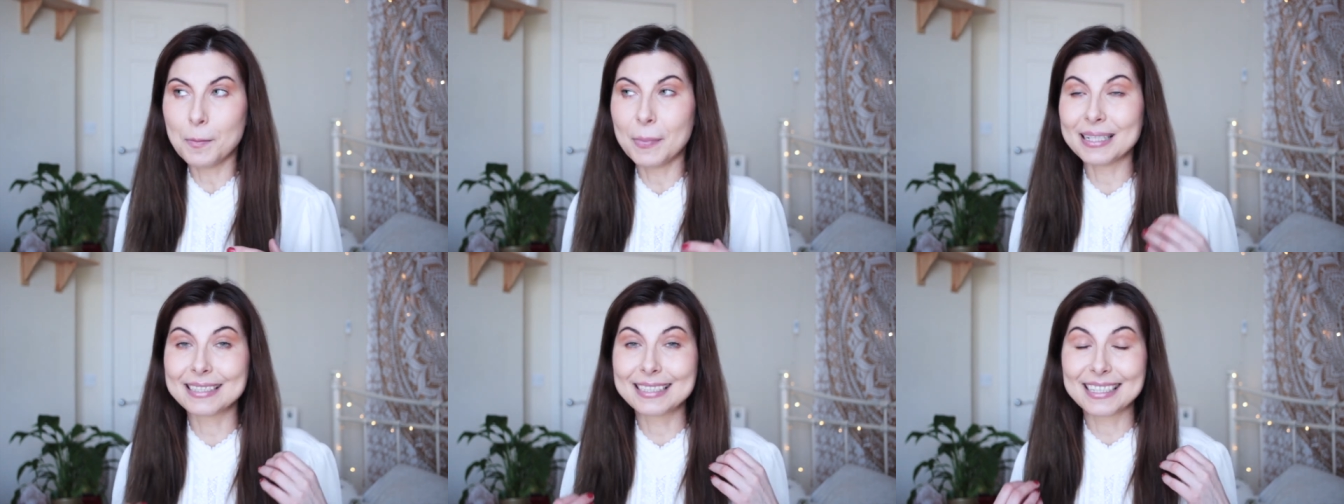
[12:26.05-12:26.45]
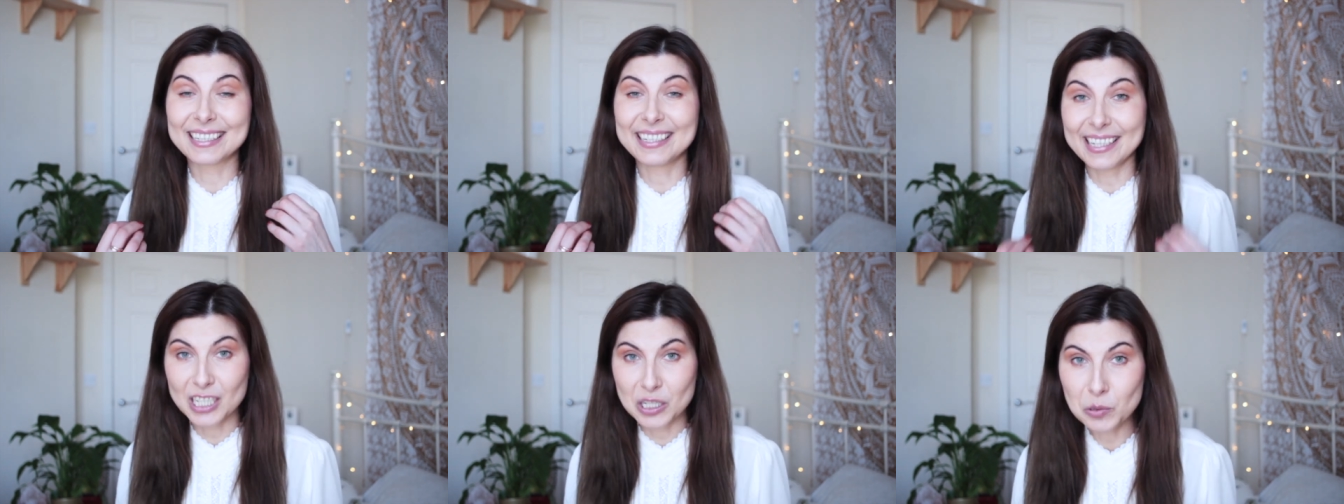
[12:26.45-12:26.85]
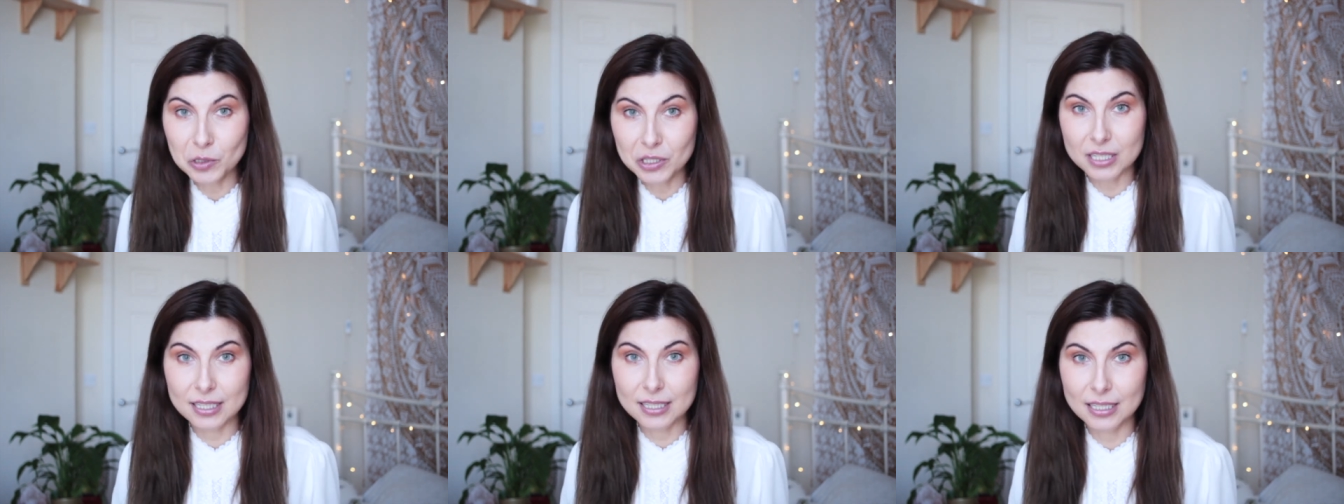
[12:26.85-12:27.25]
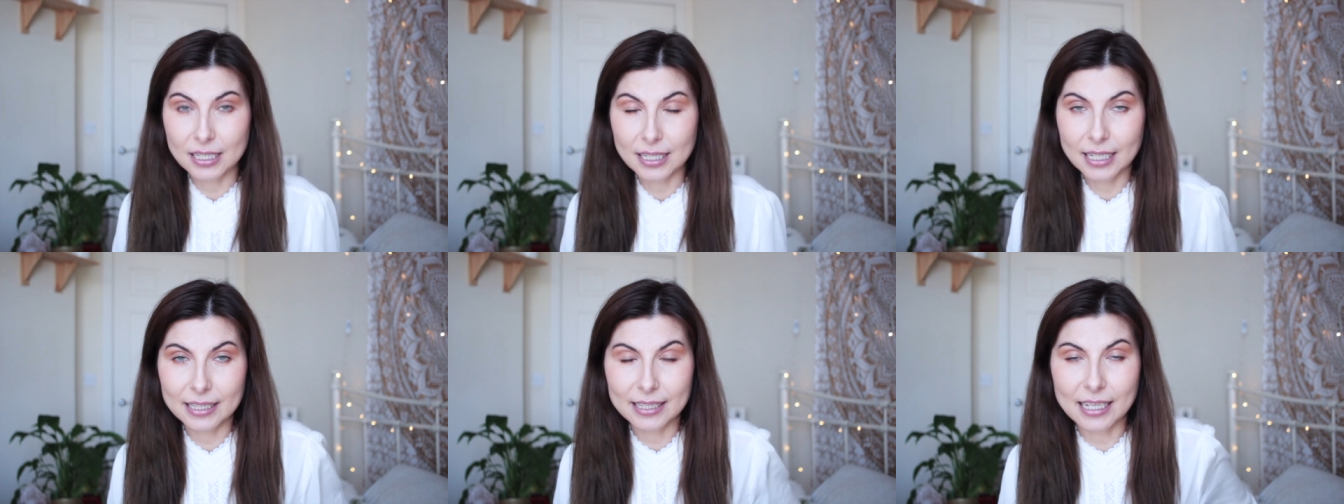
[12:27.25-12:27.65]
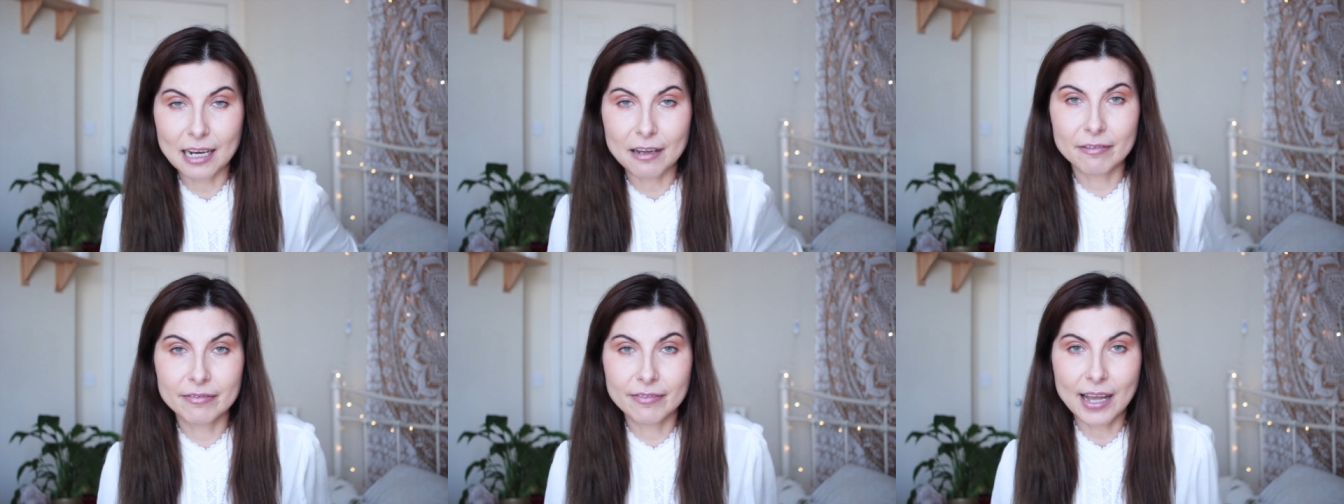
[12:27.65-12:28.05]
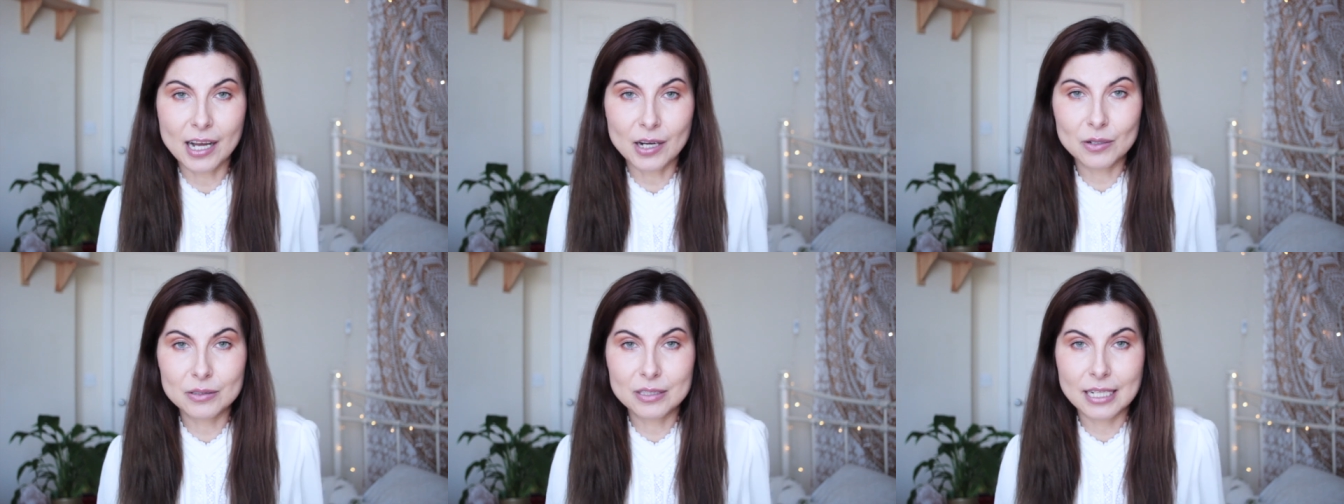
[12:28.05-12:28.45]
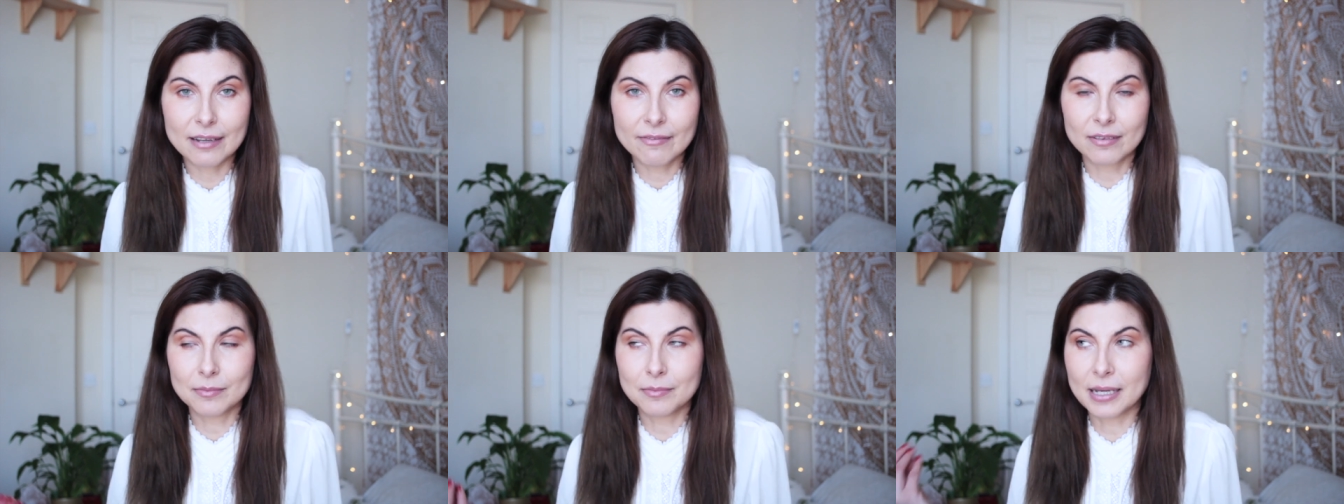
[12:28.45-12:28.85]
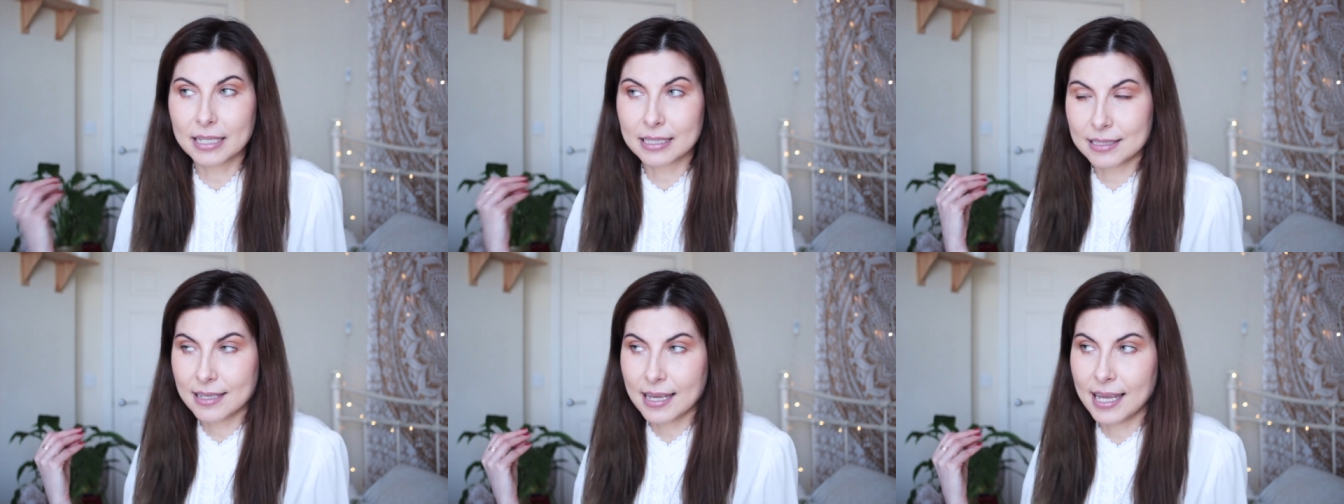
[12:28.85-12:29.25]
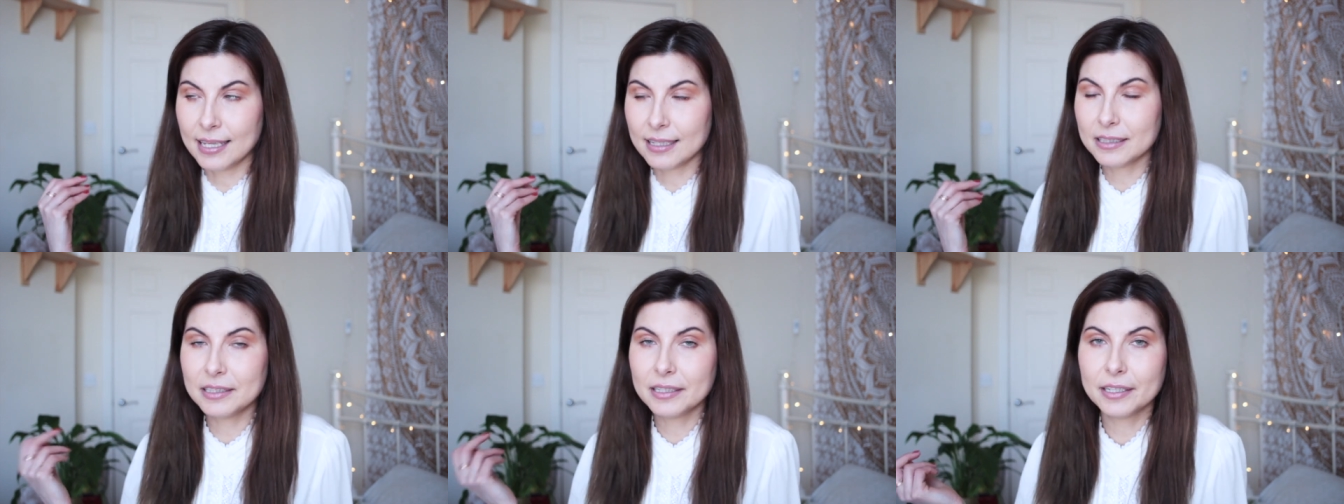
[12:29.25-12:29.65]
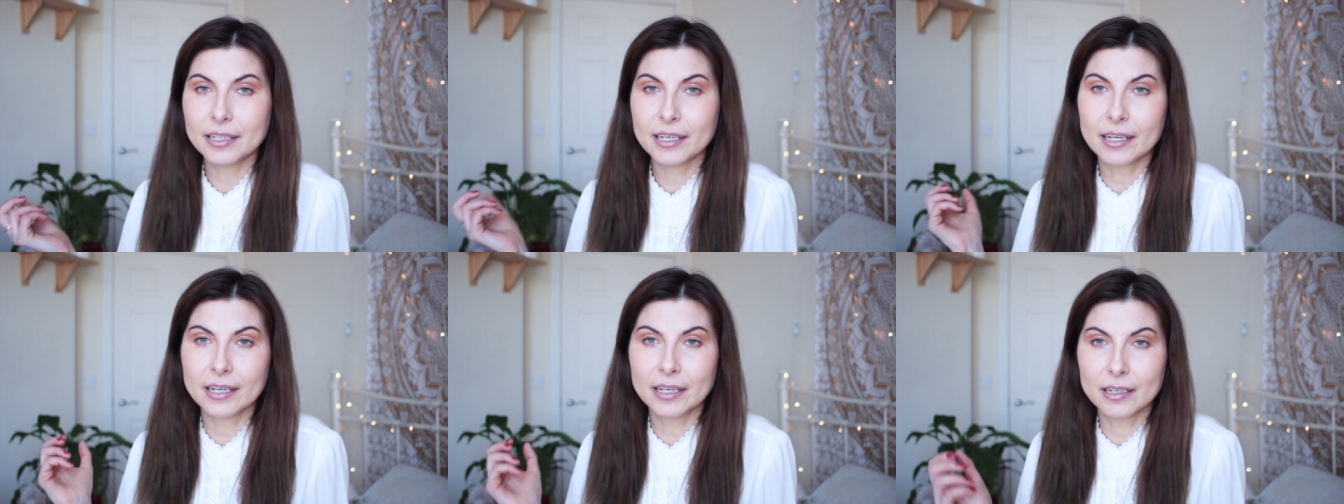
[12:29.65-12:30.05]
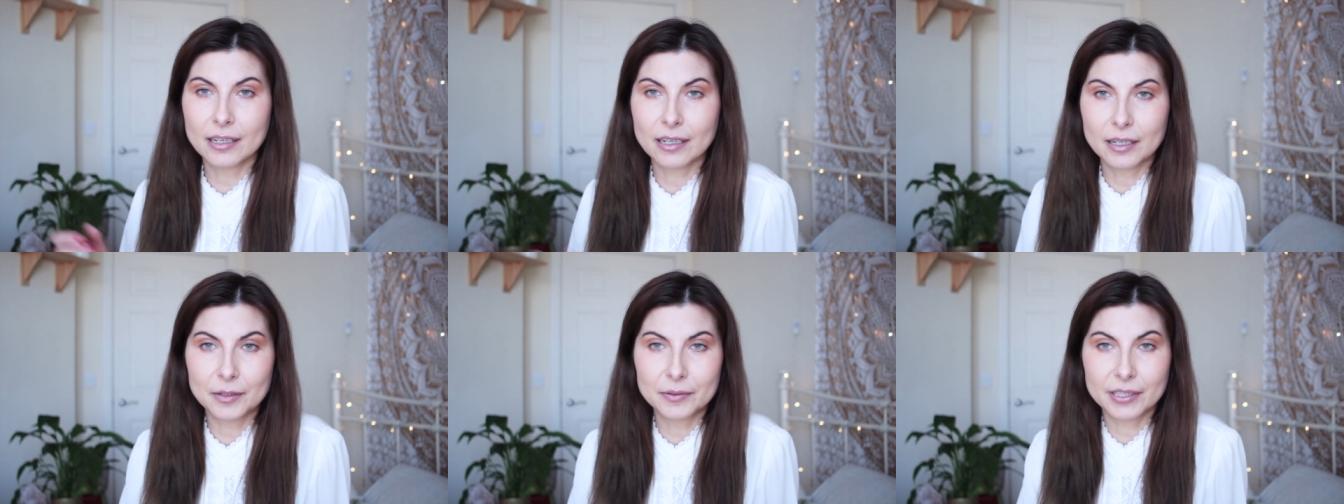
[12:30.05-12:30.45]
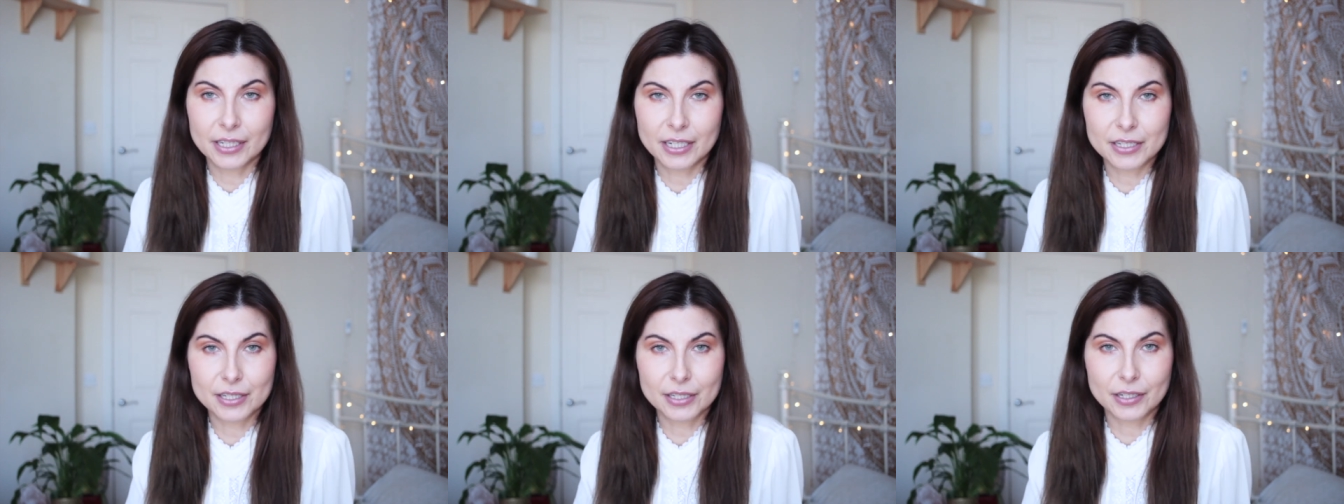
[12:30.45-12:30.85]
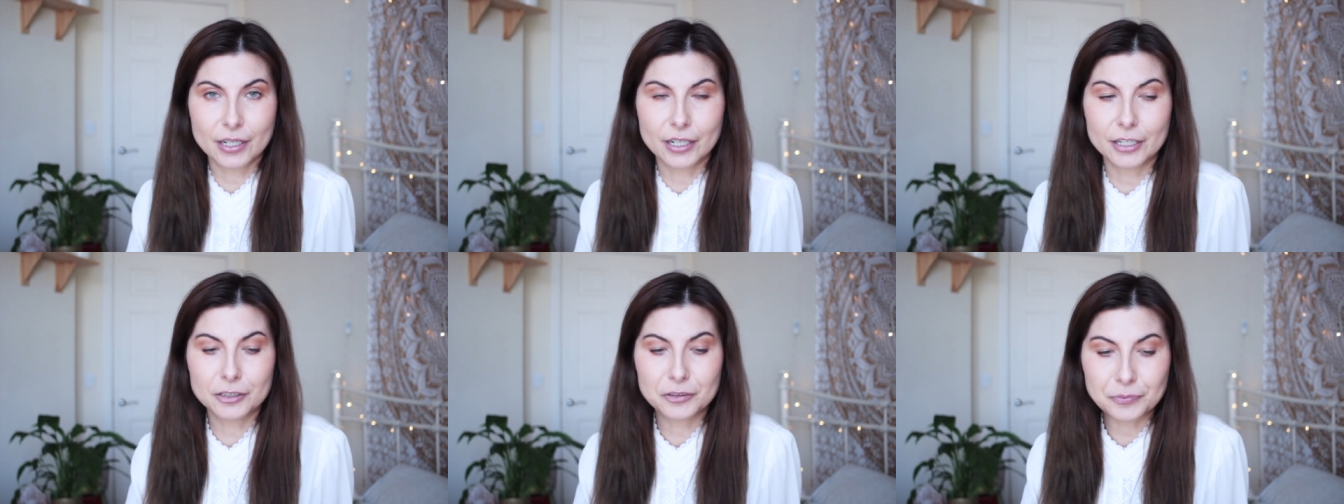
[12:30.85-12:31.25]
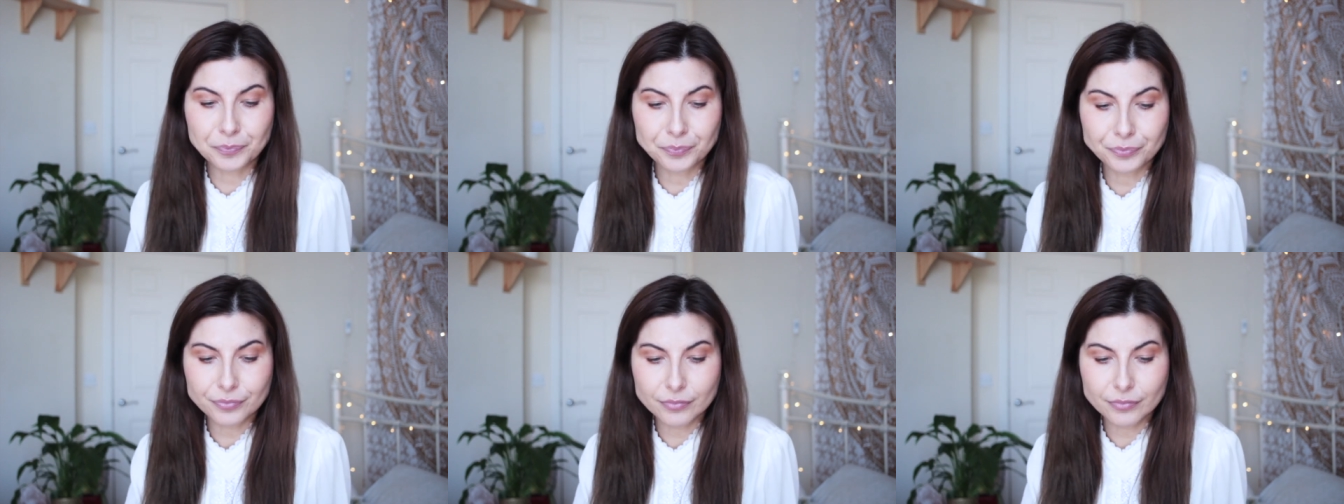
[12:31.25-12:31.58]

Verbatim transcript: But the guilt that I felt even back then, uh, years ago,